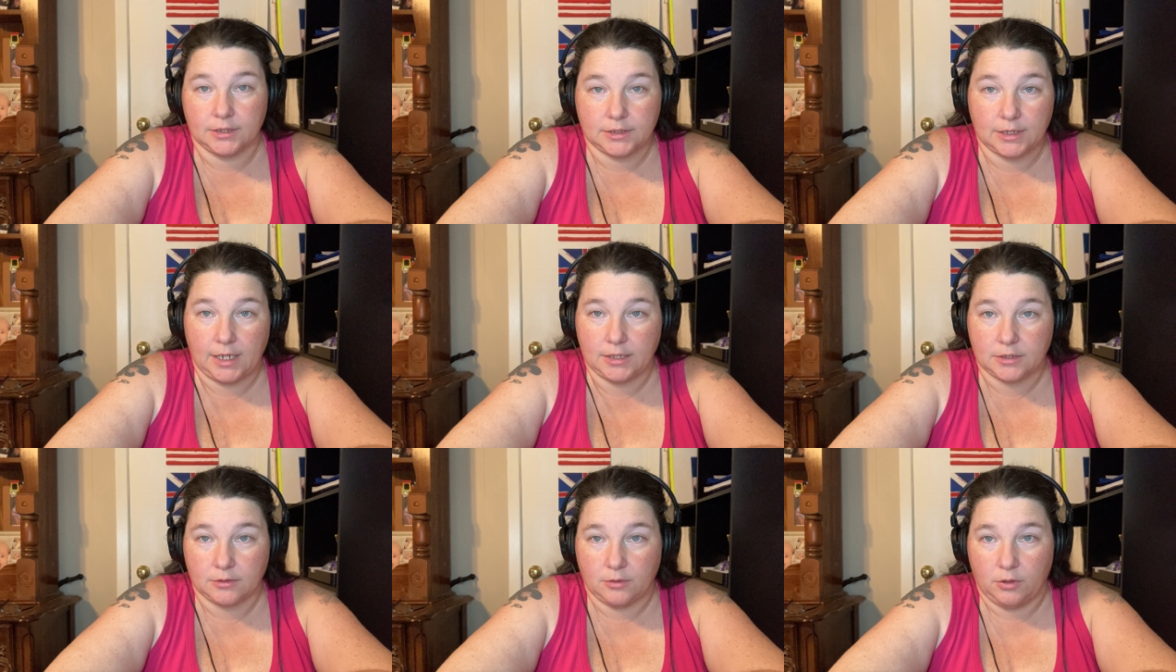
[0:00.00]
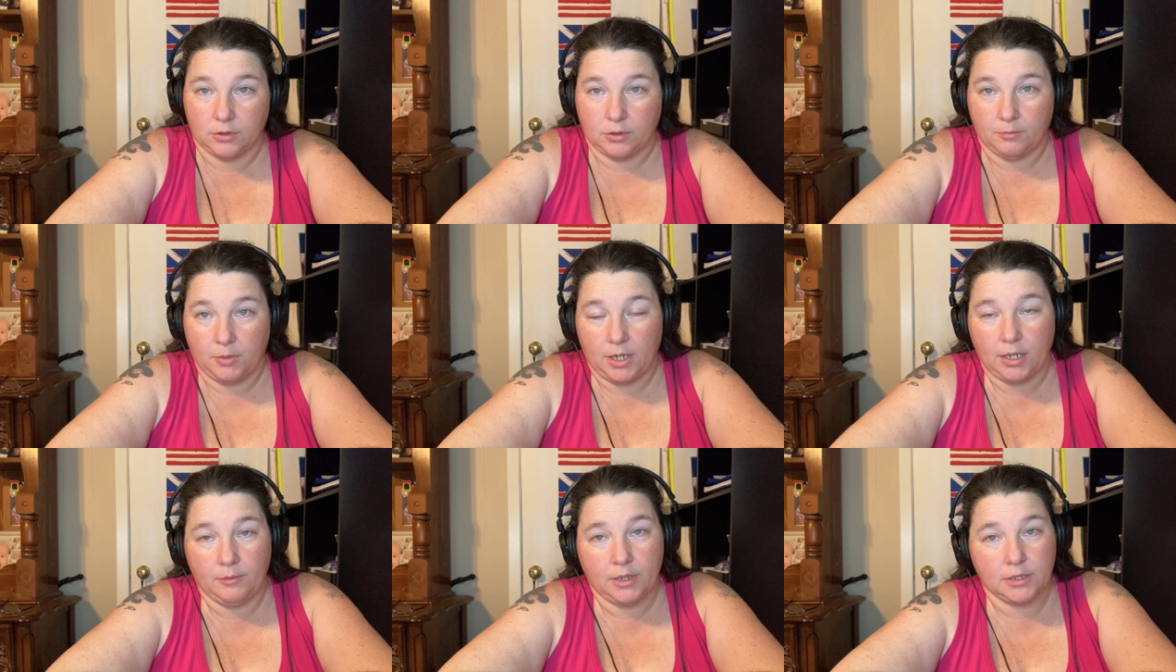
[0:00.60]
the Saints are on a
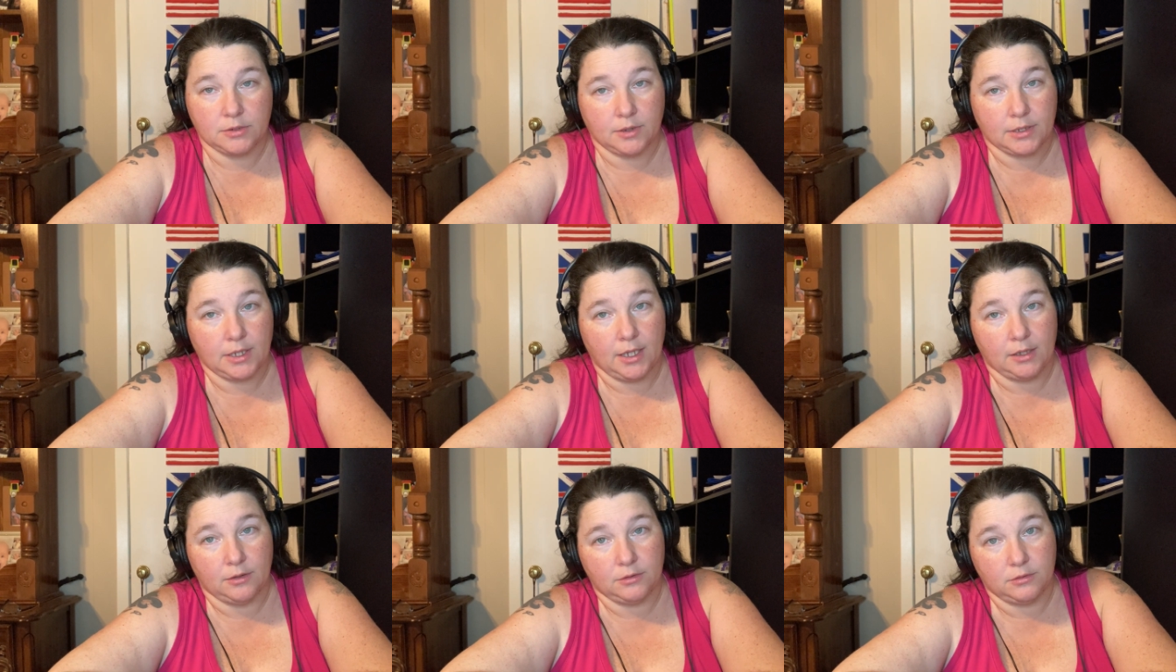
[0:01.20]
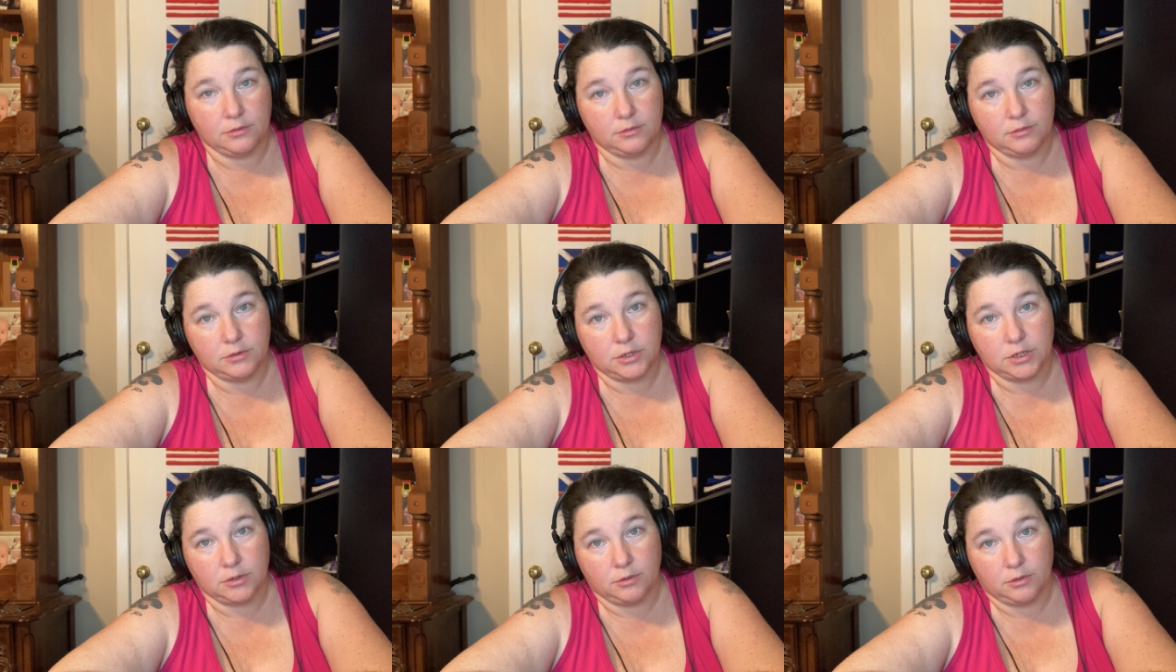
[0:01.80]
bye week, so I can't
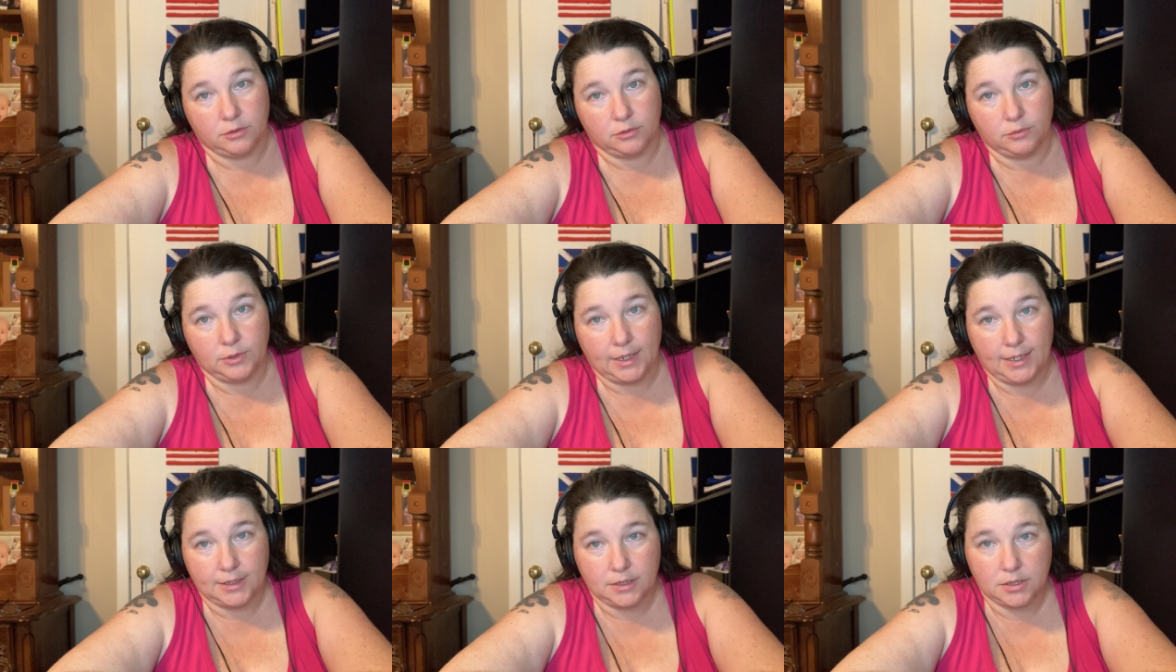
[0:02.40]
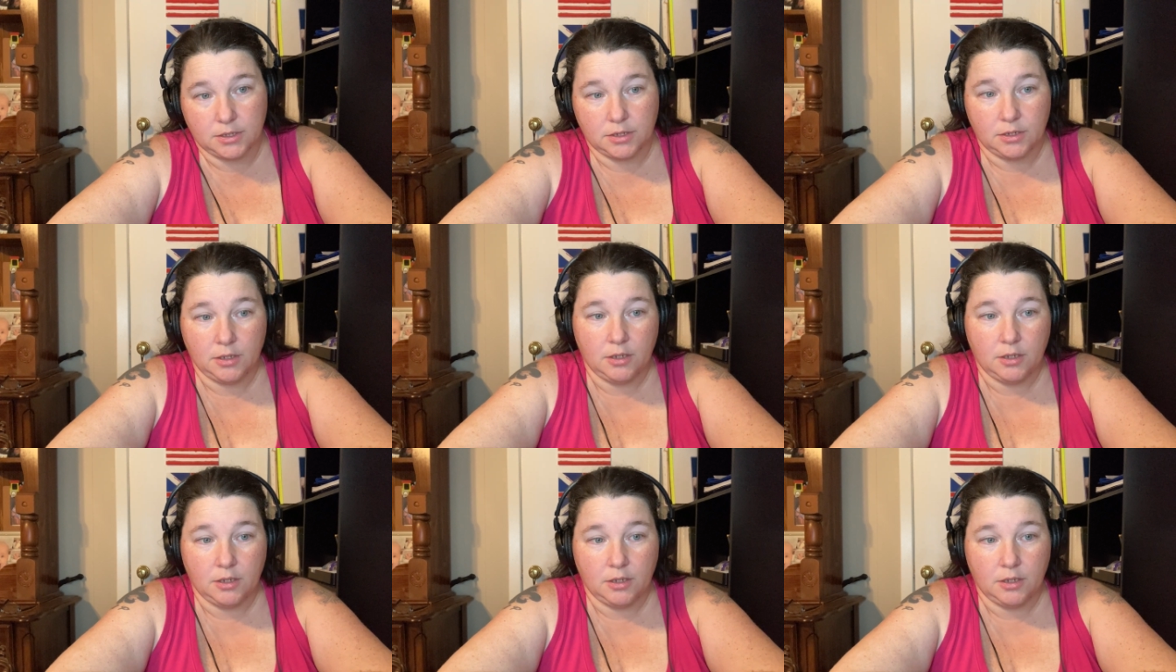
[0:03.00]
cheer on who that's.